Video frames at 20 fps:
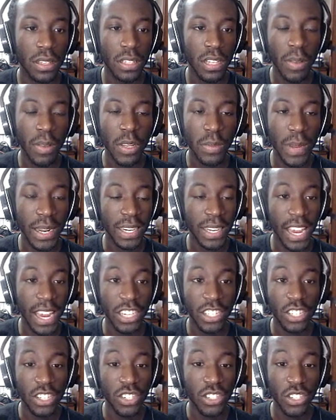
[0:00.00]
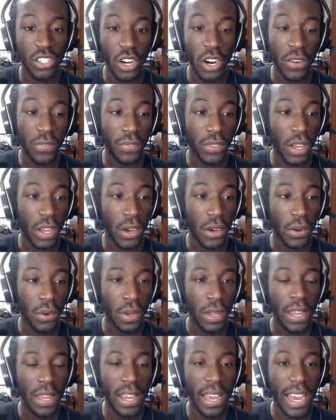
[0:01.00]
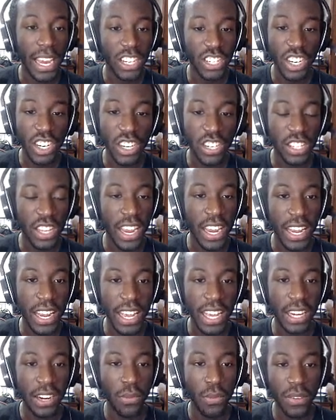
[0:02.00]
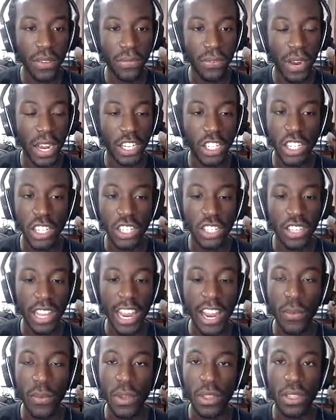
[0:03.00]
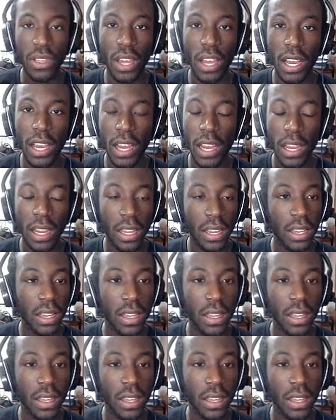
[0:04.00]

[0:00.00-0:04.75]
Something's about to catch this surf though. I should have stayed in and went for, I should have stayed with the